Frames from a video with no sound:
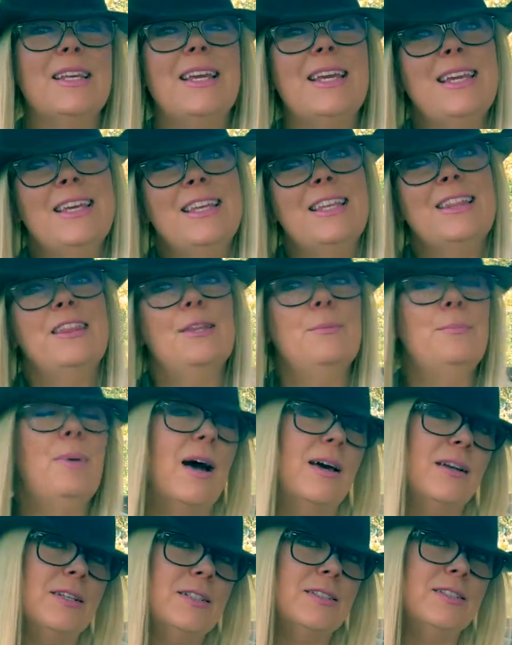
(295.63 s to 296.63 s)
in the
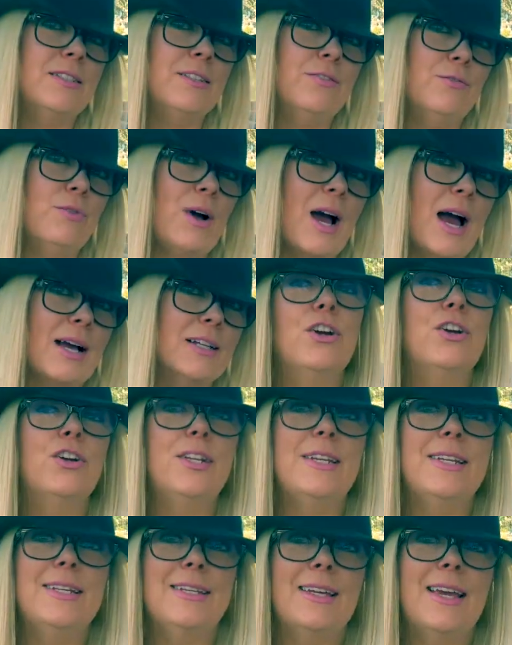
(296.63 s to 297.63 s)
puddles of wax,
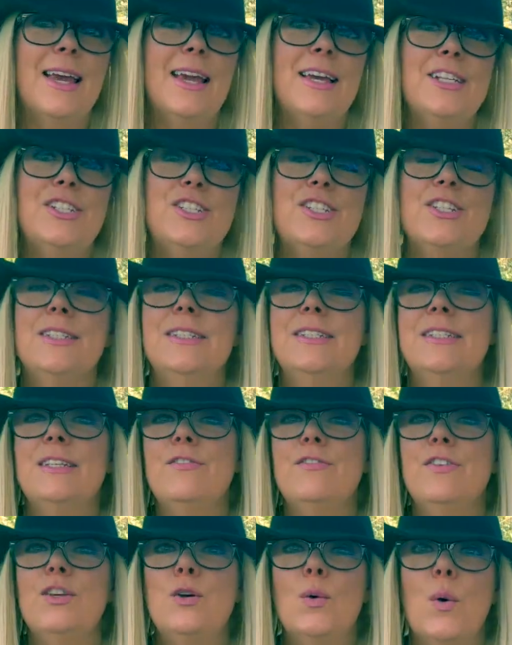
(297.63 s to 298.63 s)
good indications
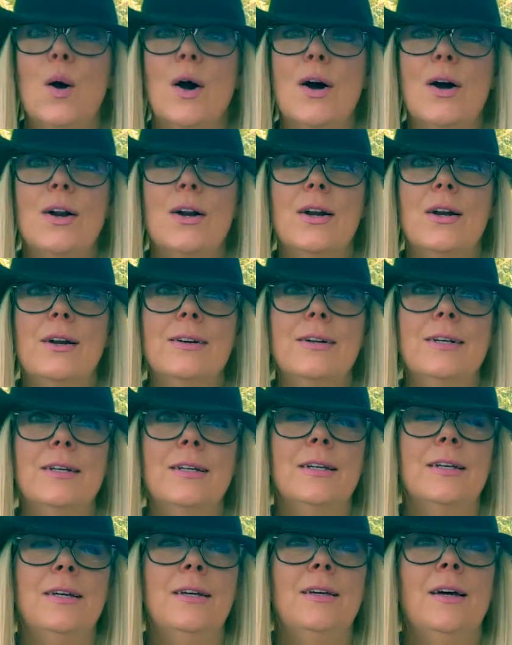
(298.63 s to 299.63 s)
if you are
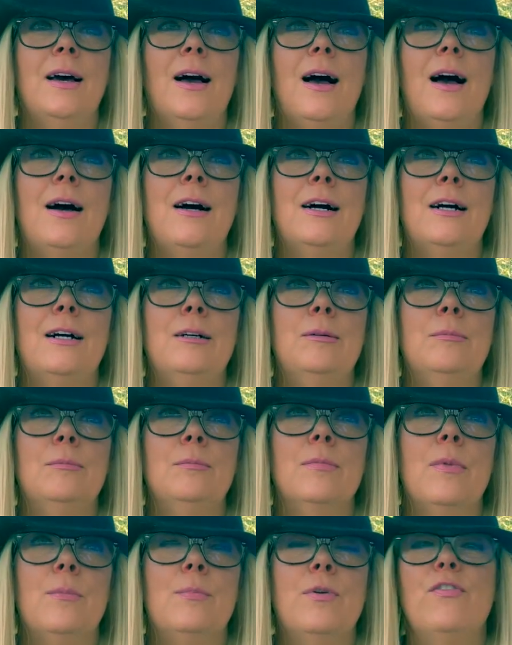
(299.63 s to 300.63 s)

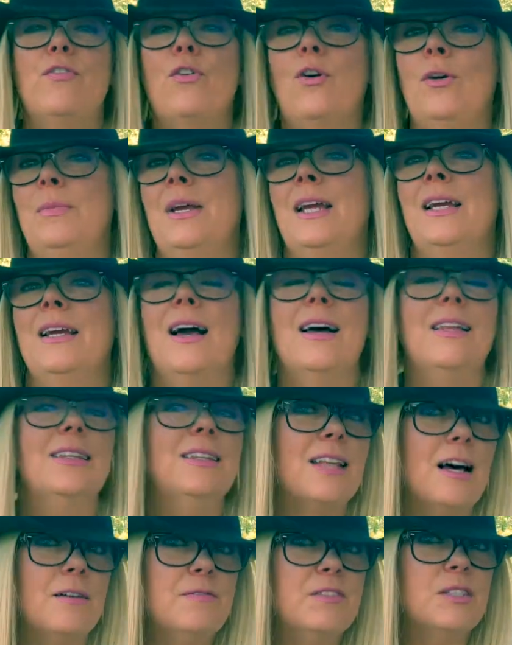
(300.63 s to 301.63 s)
performing a
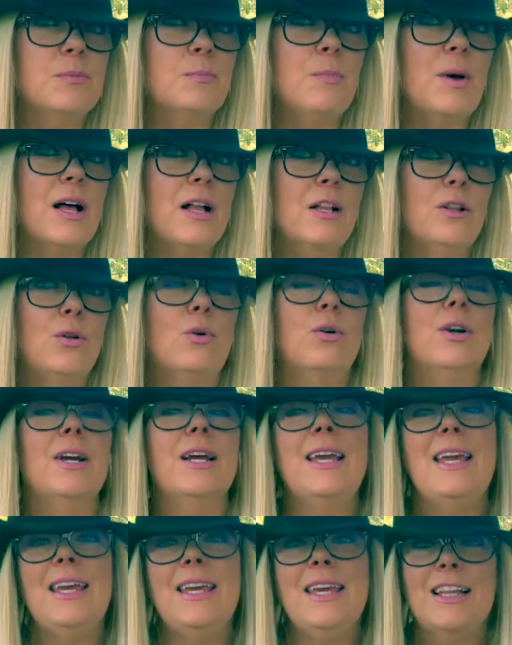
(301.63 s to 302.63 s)
love spell or
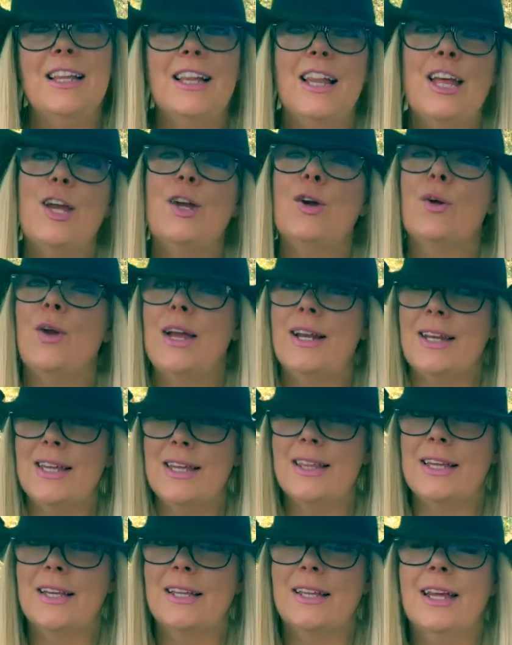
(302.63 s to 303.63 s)
a healing or
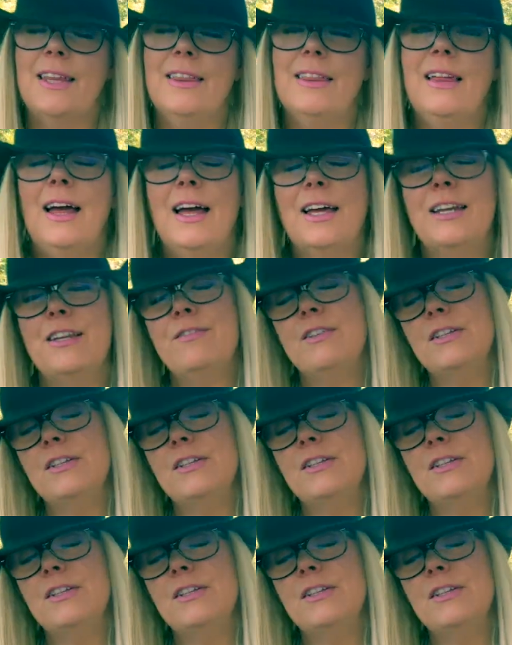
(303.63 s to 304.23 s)
anything like that. If you